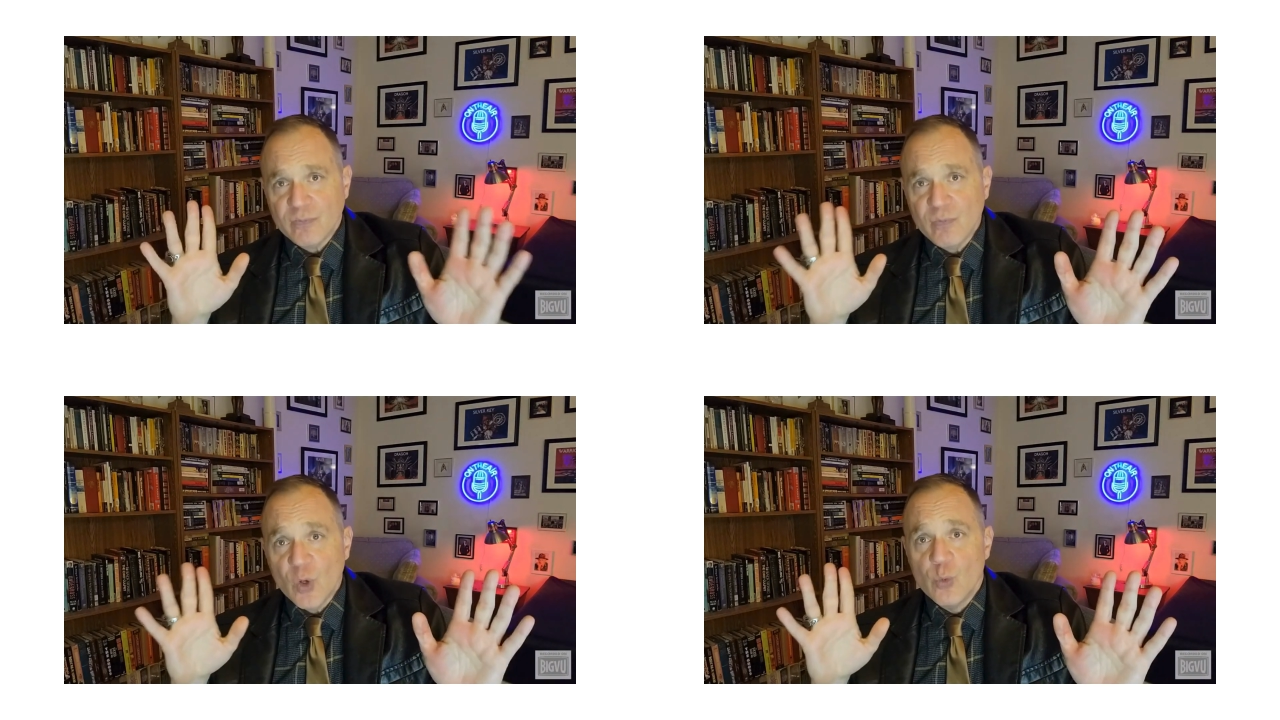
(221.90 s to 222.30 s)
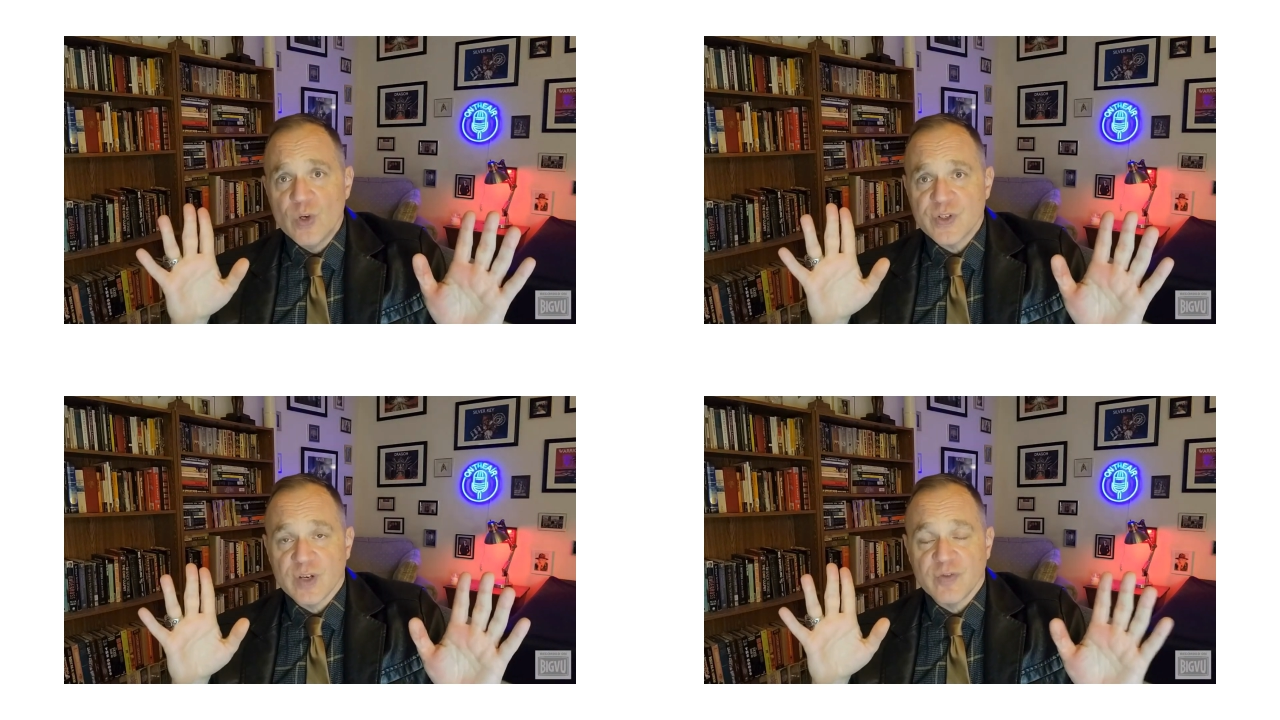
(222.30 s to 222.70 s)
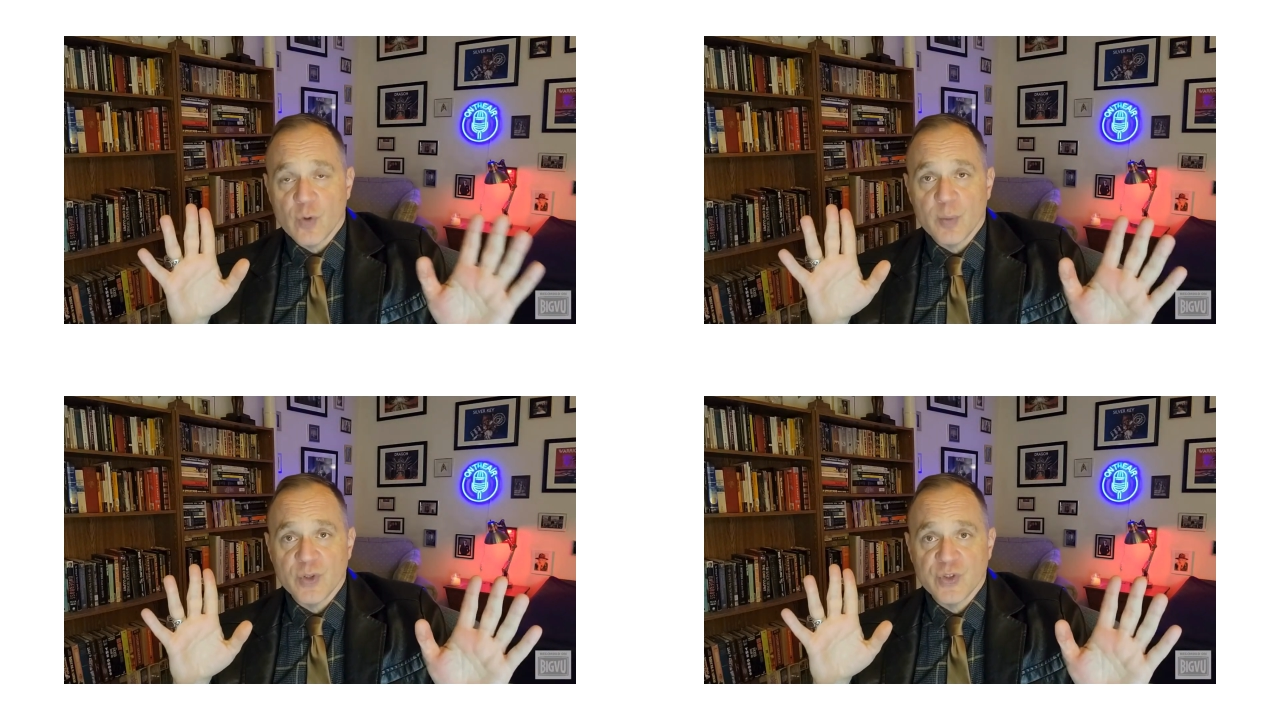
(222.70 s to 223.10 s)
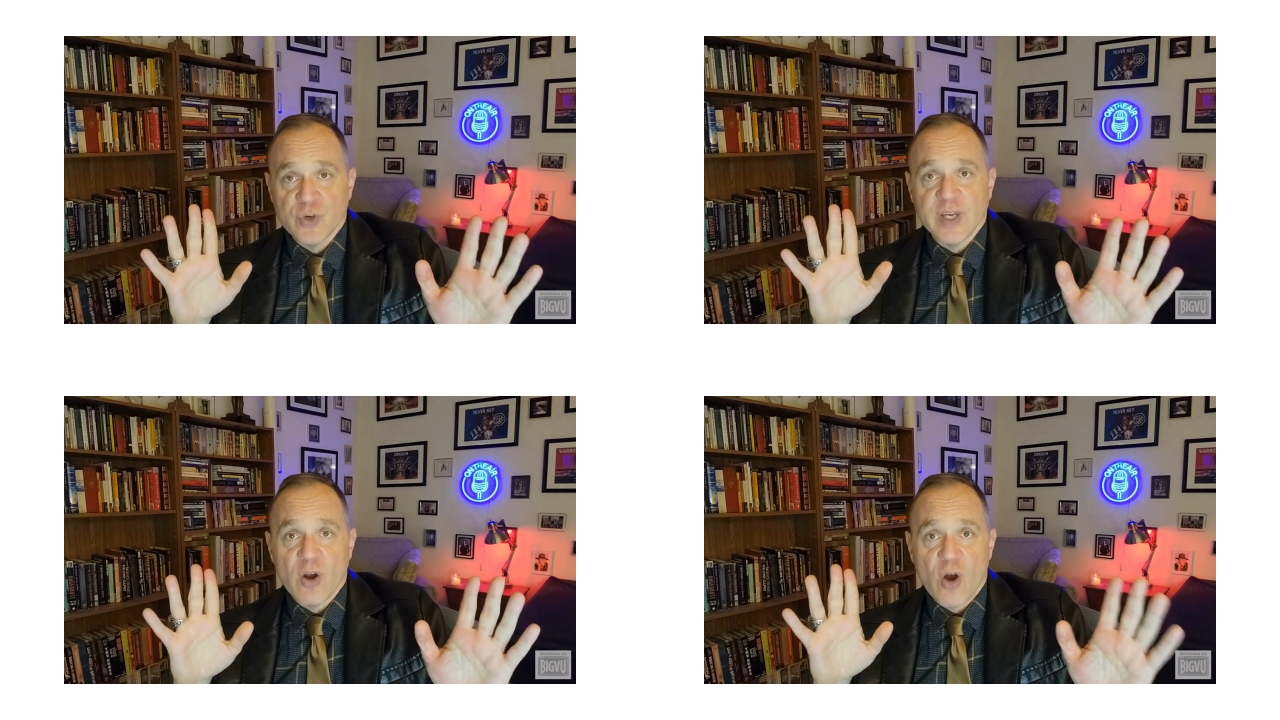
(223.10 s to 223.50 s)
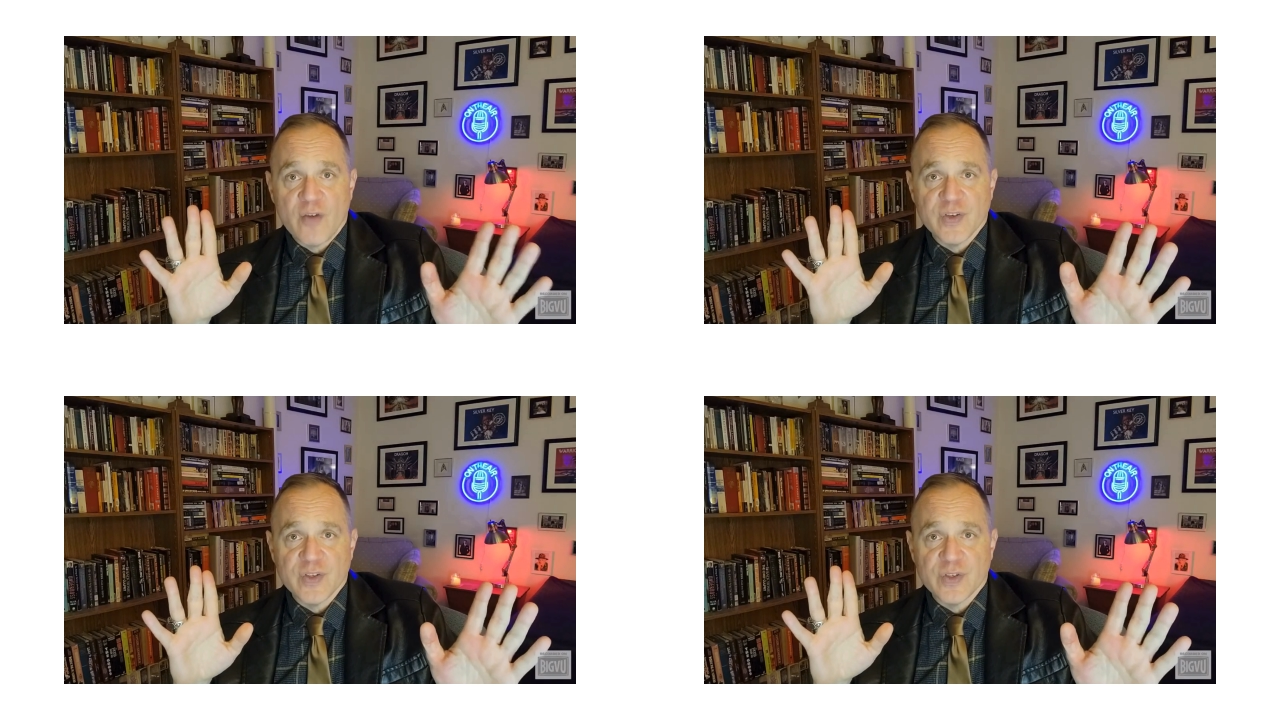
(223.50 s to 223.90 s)
who was a former Soviet
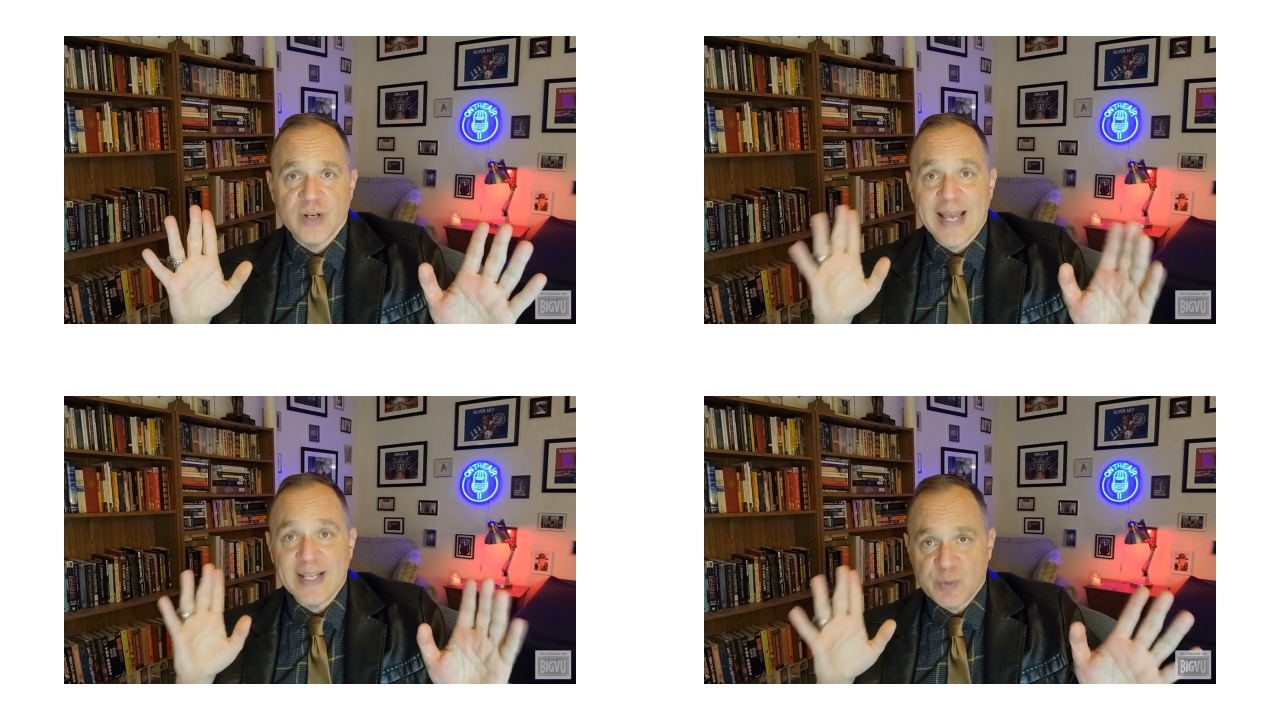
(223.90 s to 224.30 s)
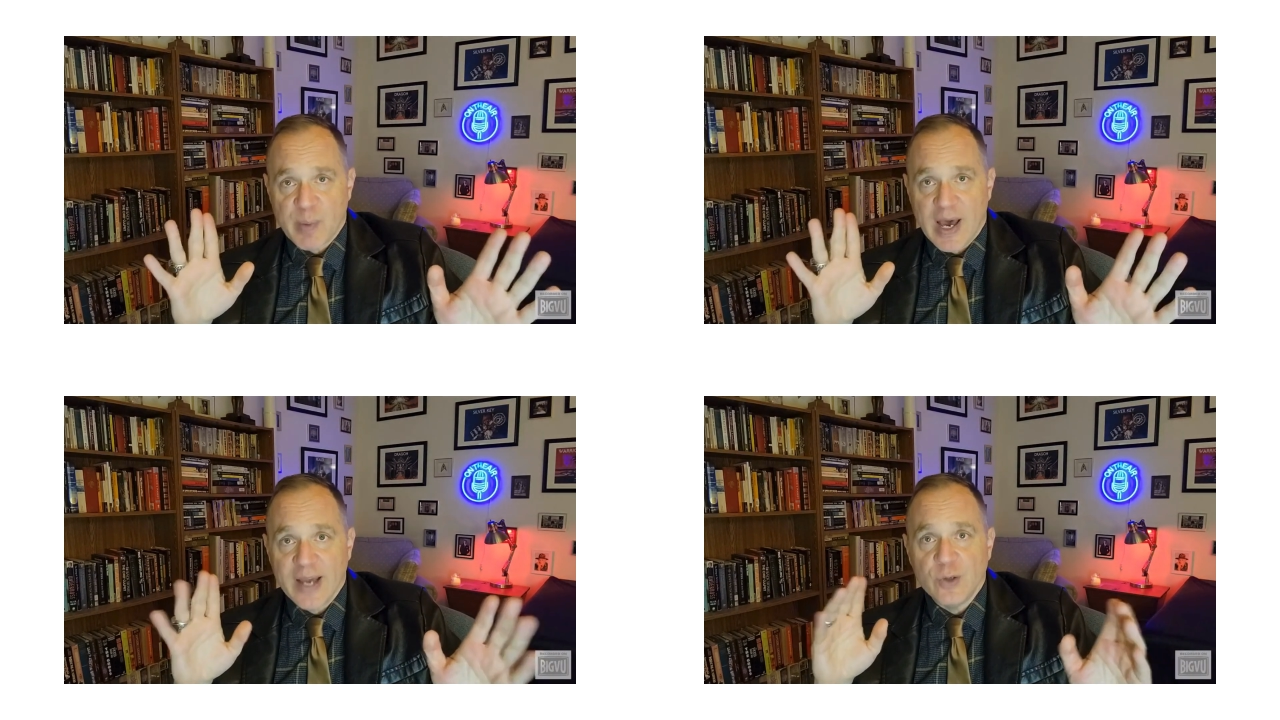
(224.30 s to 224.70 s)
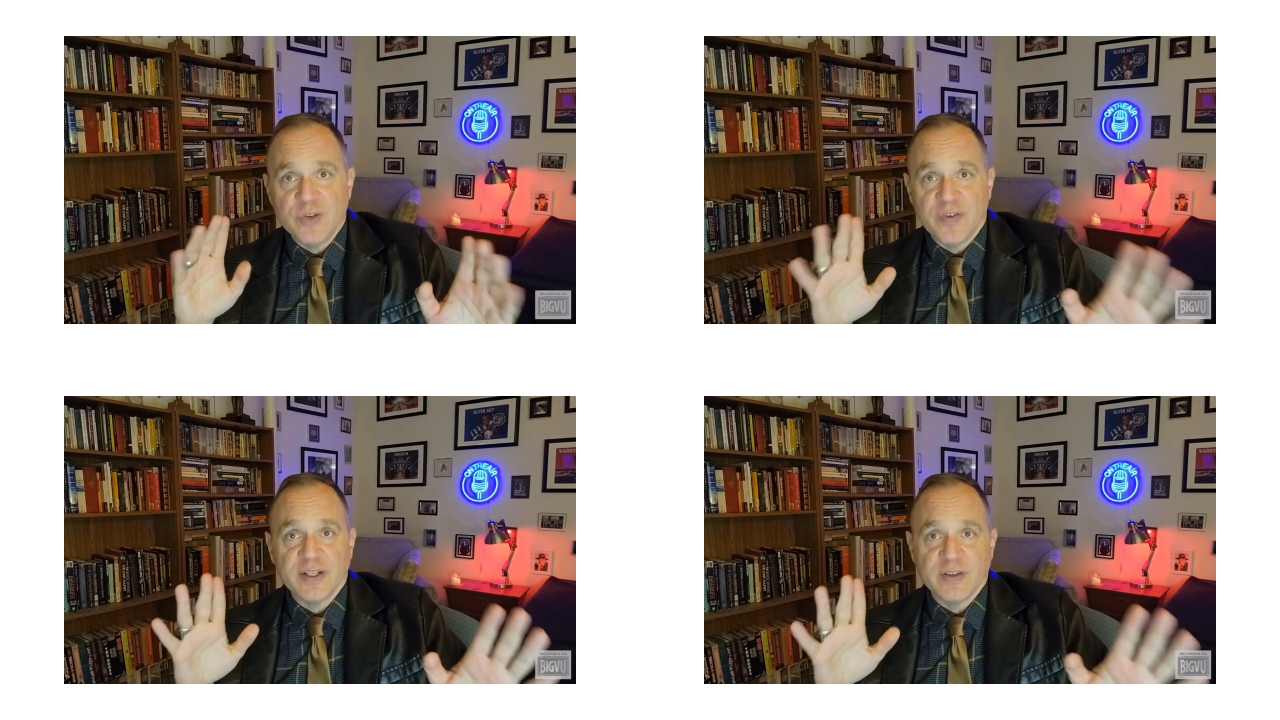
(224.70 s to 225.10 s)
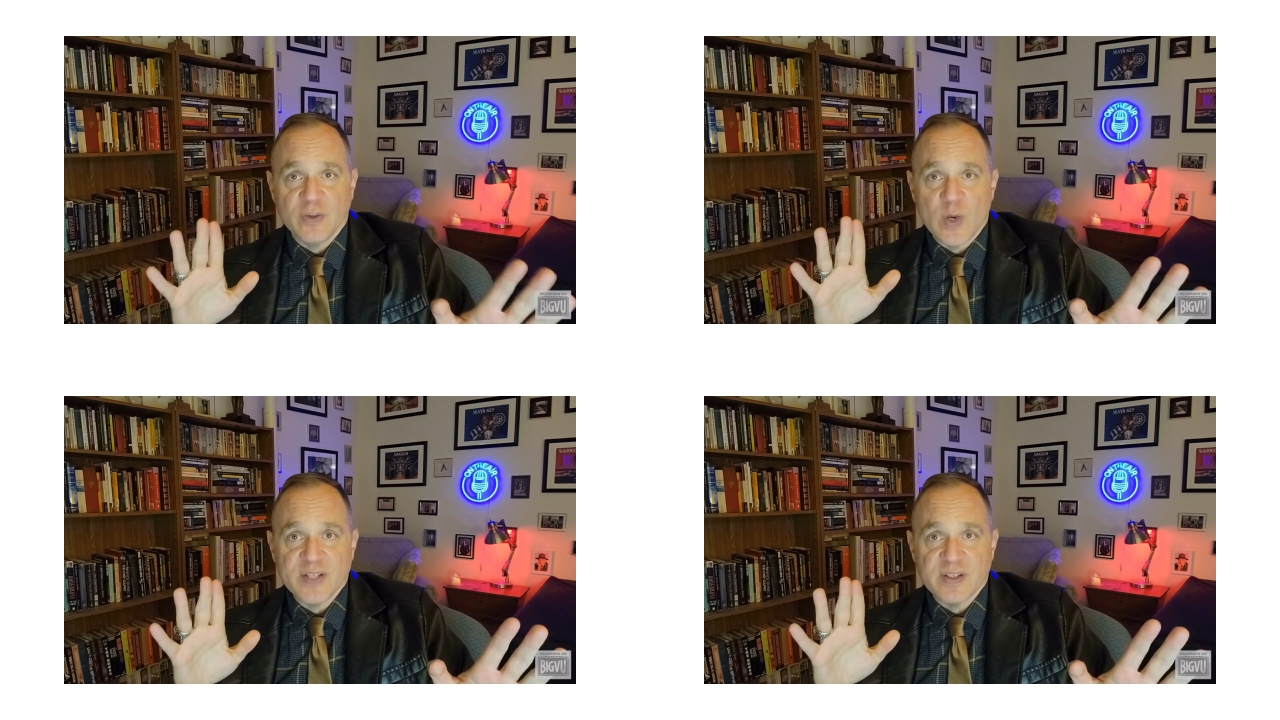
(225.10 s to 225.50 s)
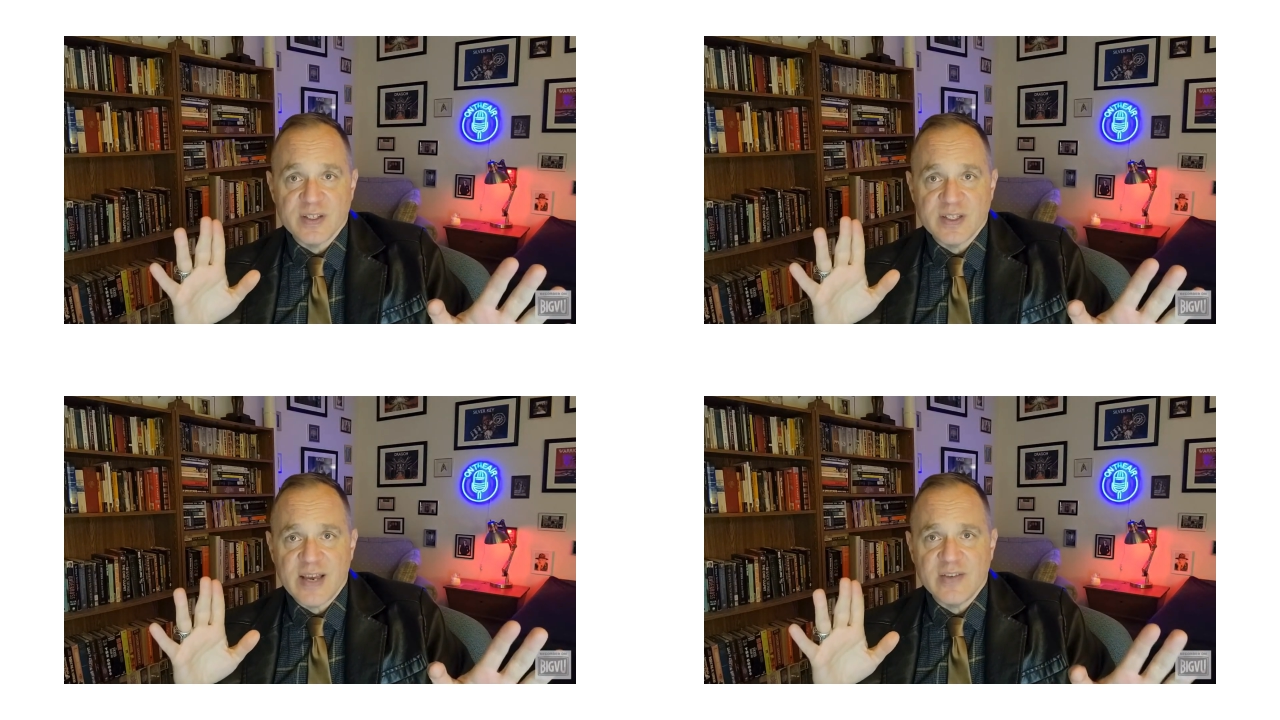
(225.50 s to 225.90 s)
officer and spy who defected to the West in the
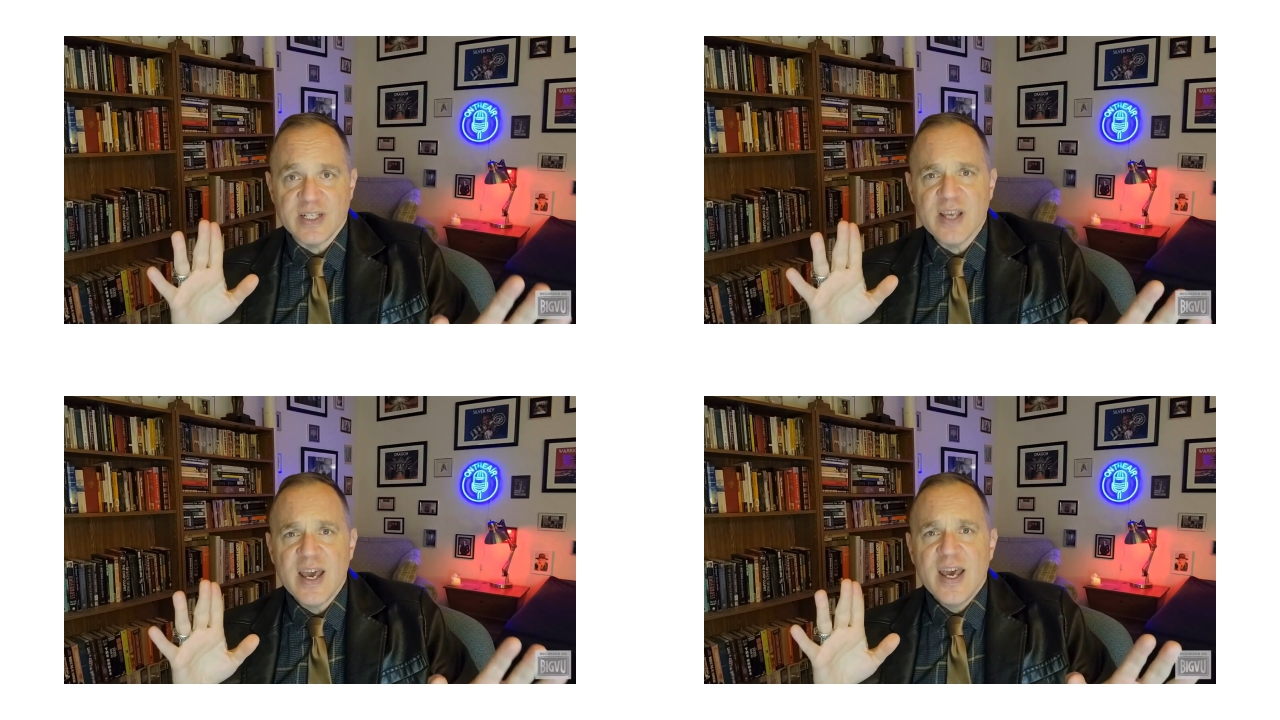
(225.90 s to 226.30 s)
70s,